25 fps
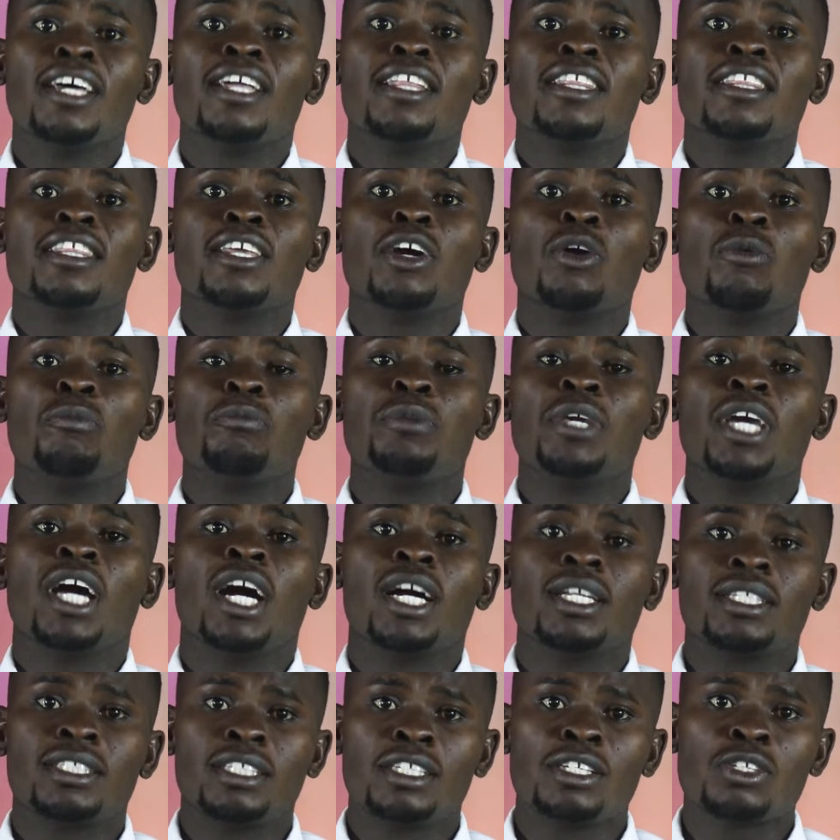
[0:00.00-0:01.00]
they'll be
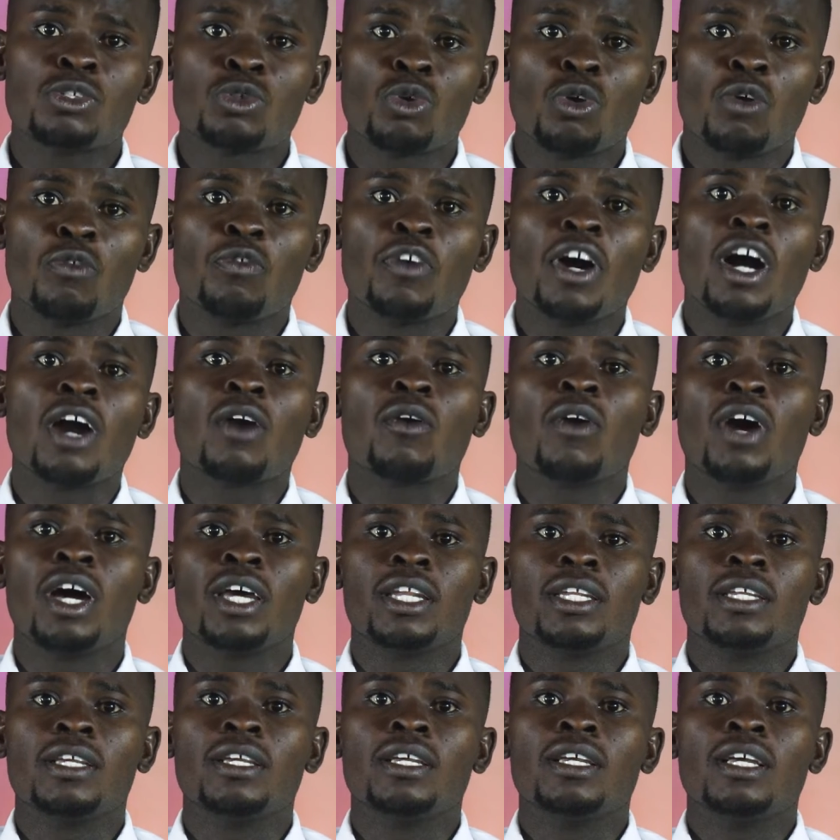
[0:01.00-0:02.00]
at risk of
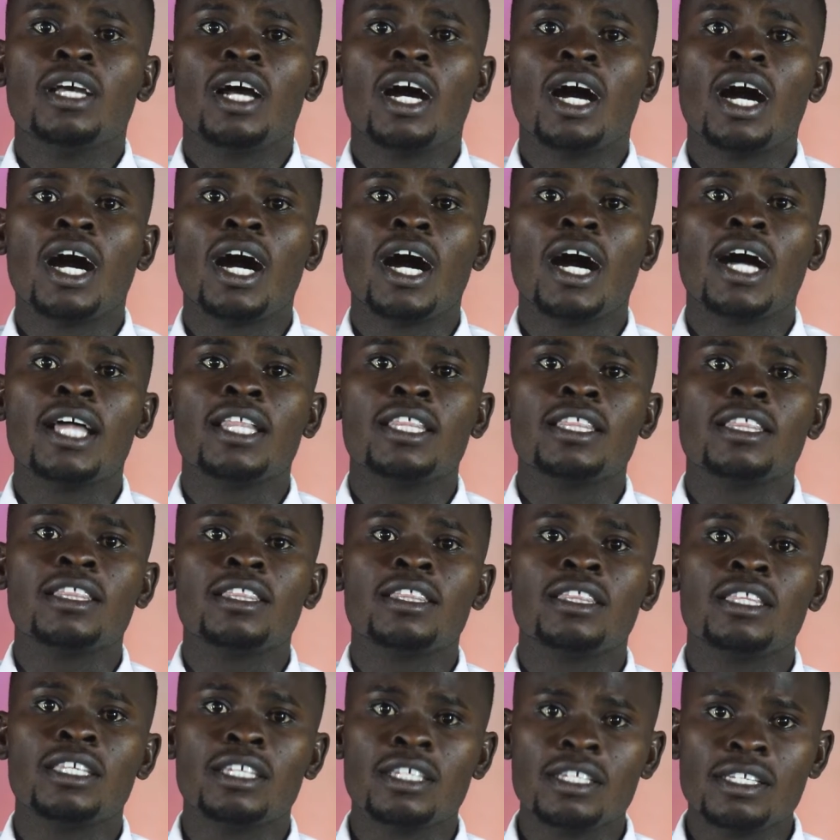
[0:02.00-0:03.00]
acquiring
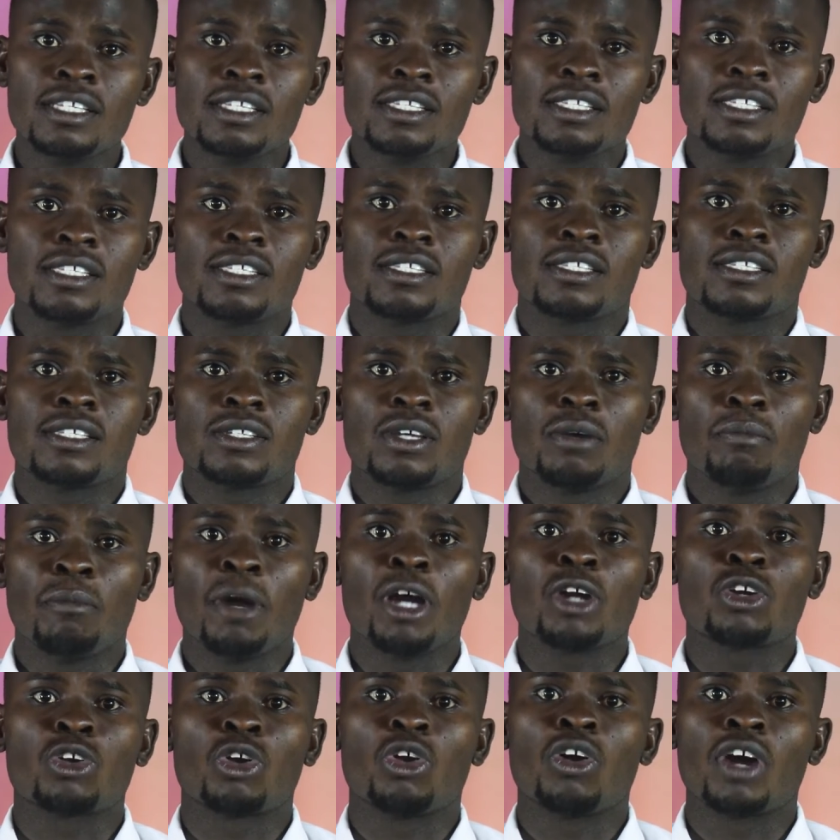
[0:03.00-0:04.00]
these
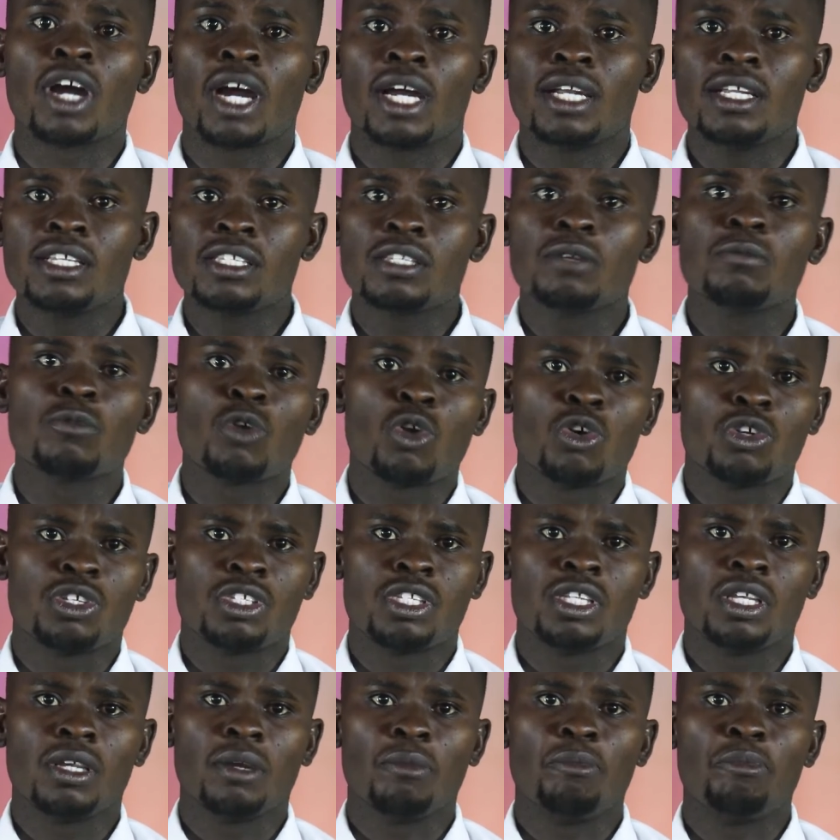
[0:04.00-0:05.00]
microorganisms
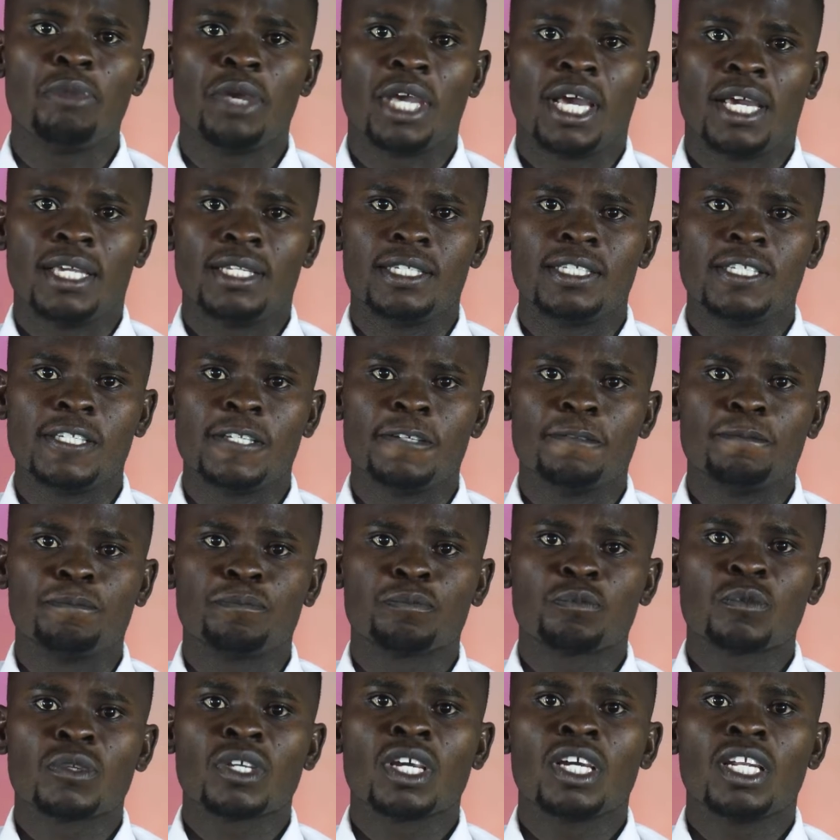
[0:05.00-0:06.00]
causing PID.
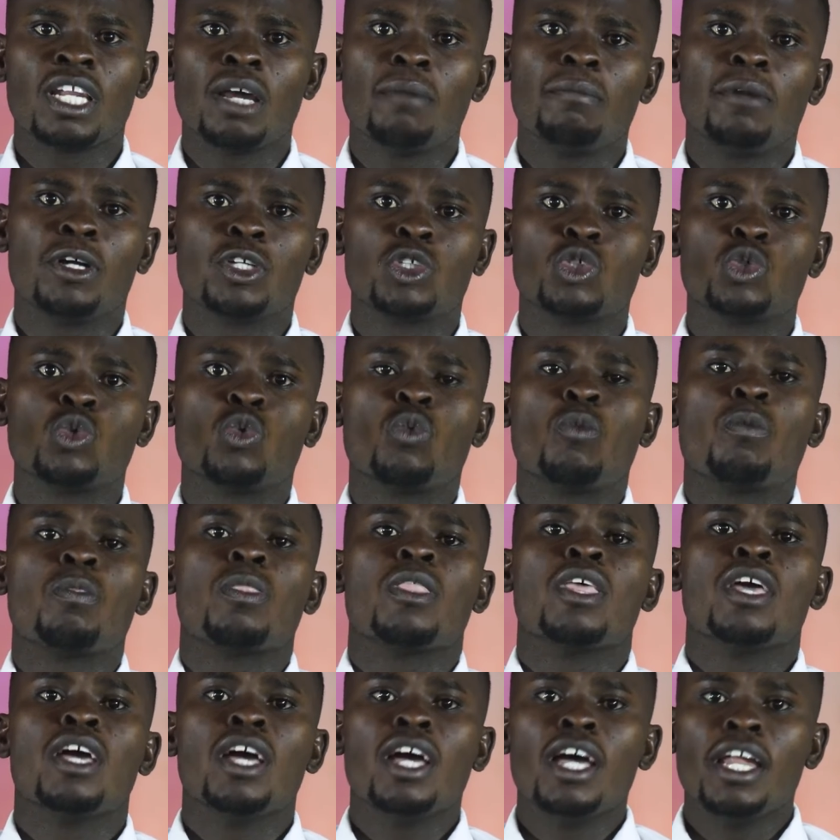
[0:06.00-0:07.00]
Number two,
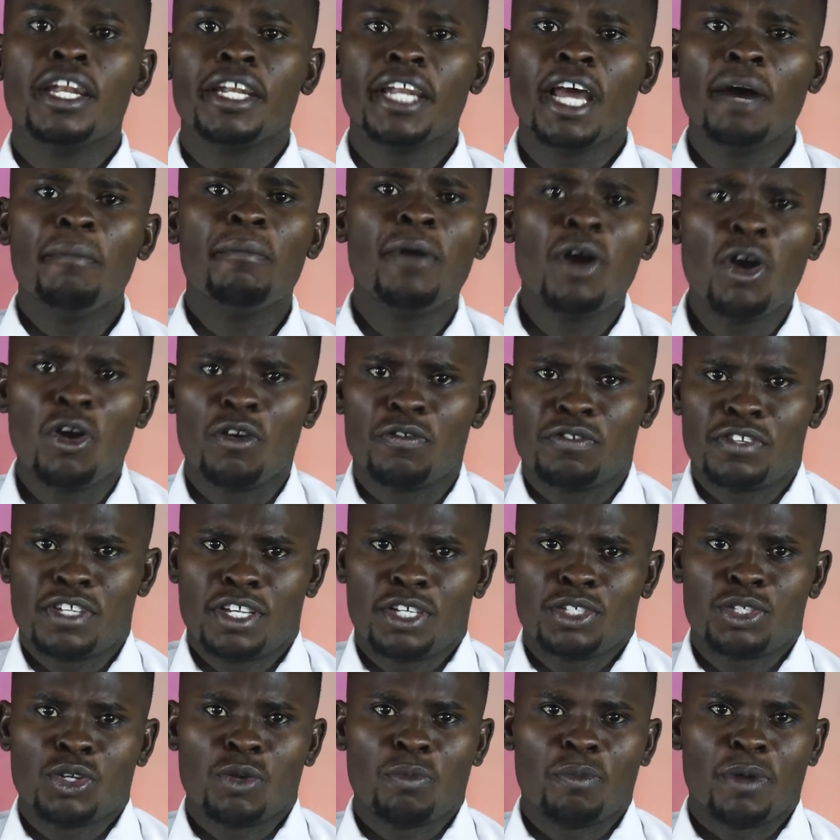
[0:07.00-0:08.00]
number of
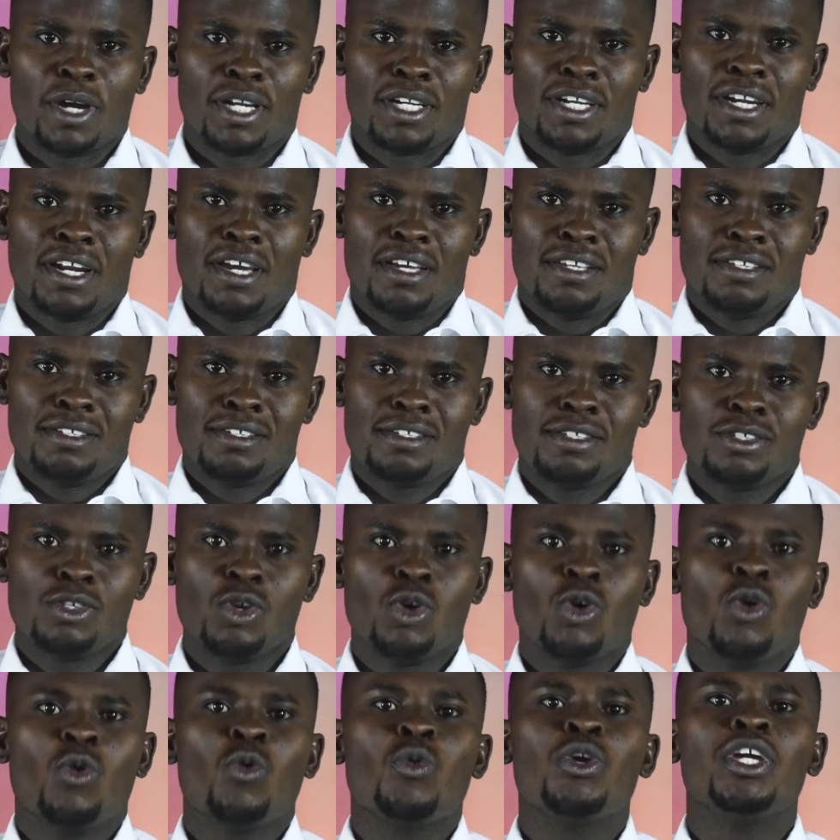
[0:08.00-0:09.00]
sexual partners.
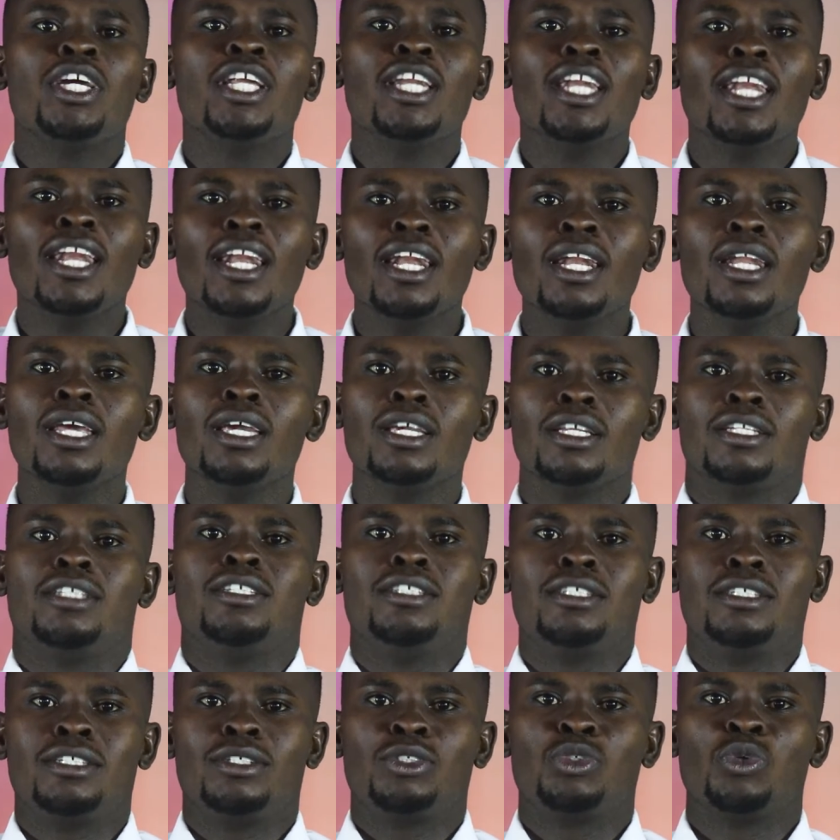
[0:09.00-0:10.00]
We need
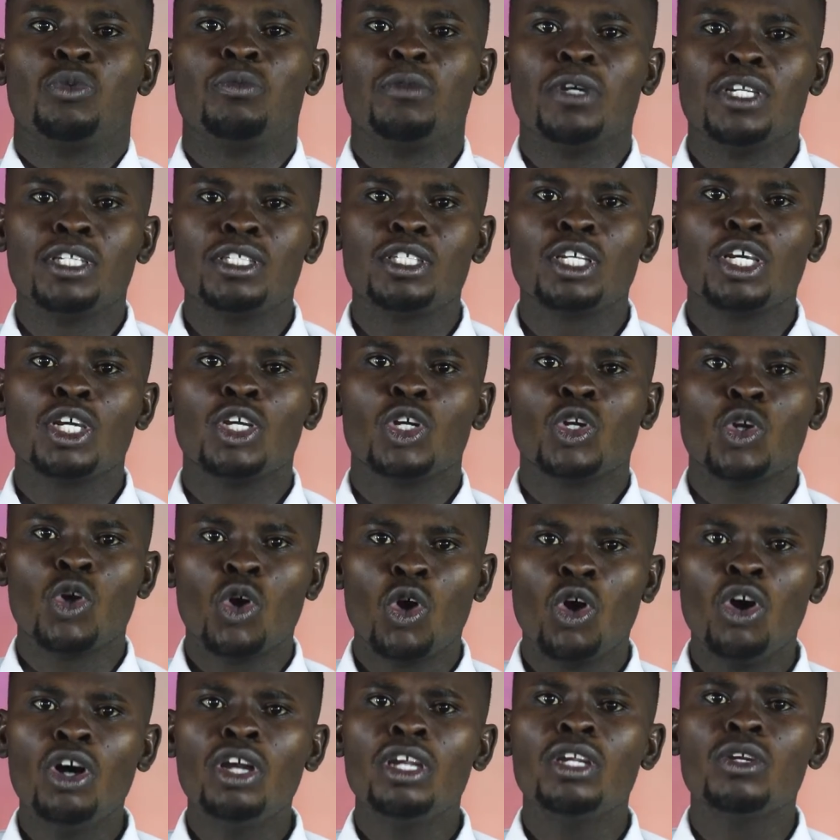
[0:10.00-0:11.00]
to maintain
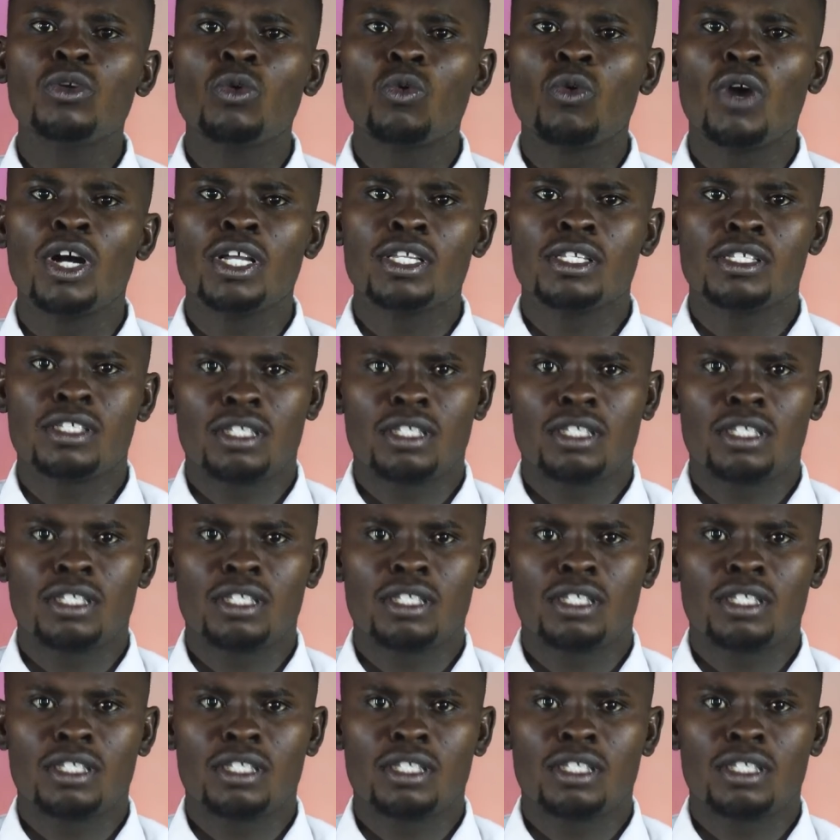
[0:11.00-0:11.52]
only one